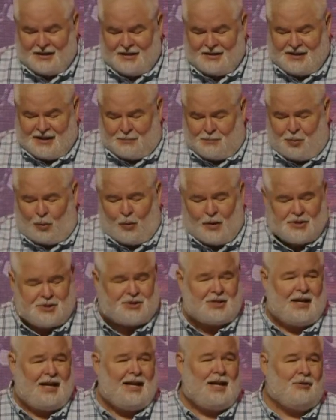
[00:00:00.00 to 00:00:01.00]
that points
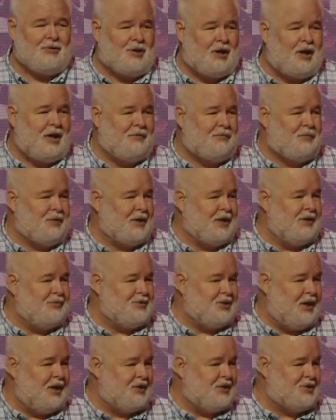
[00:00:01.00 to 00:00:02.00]
to how God
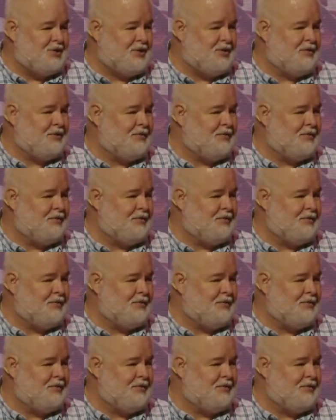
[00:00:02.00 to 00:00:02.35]
forgives us.